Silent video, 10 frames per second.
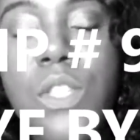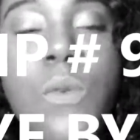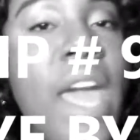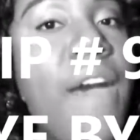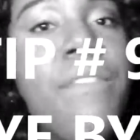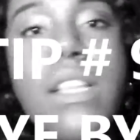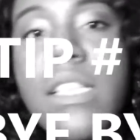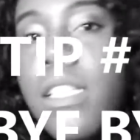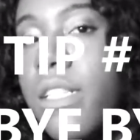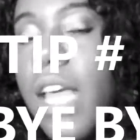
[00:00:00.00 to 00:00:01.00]
you have to,
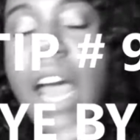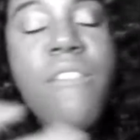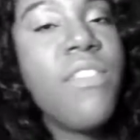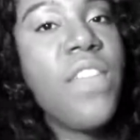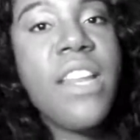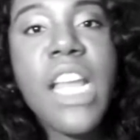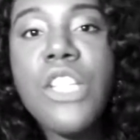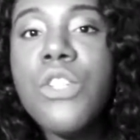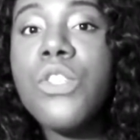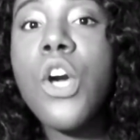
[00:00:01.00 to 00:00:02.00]
everything
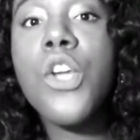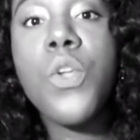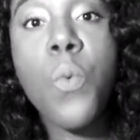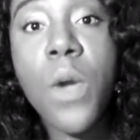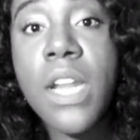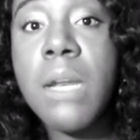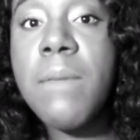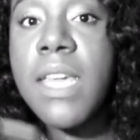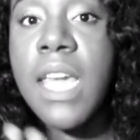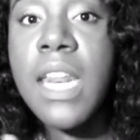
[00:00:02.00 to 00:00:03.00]
that you thought you wanted in the
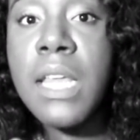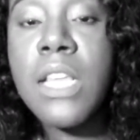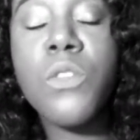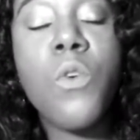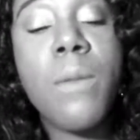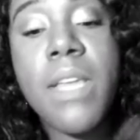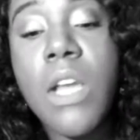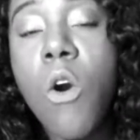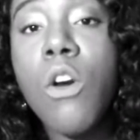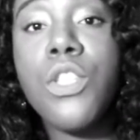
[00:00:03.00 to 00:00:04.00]
beginning is going to
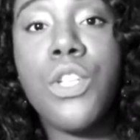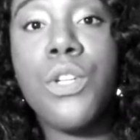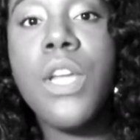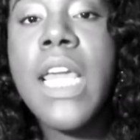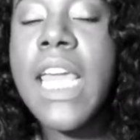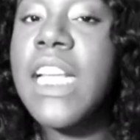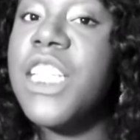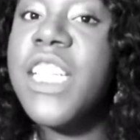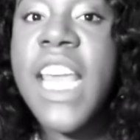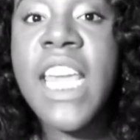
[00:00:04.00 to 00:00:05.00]
be altered and
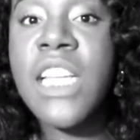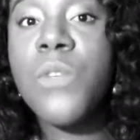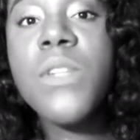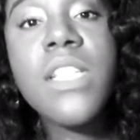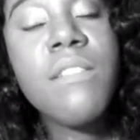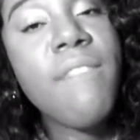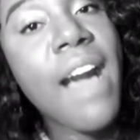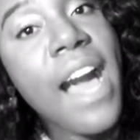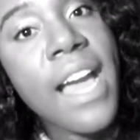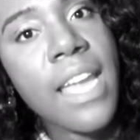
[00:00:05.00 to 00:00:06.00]
changed, which is
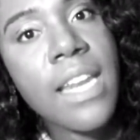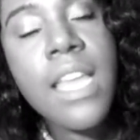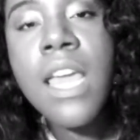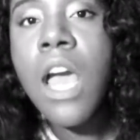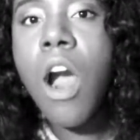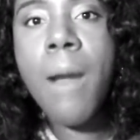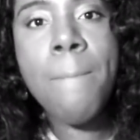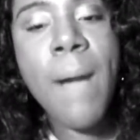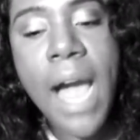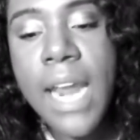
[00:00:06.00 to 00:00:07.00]
fine. Our
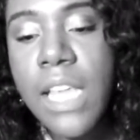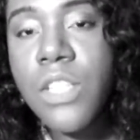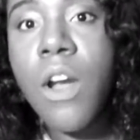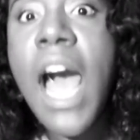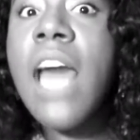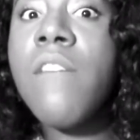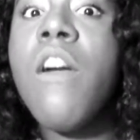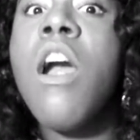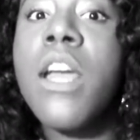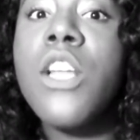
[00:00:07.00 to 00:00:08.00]
bodies are out of
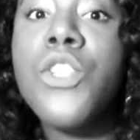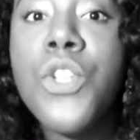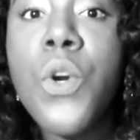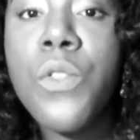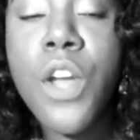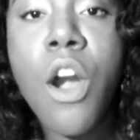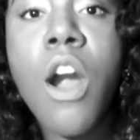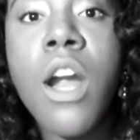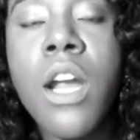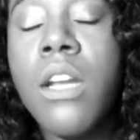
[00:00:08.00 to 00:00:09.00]
our control. There
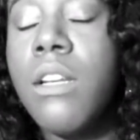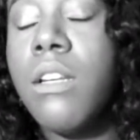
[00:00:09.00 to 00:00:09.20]
are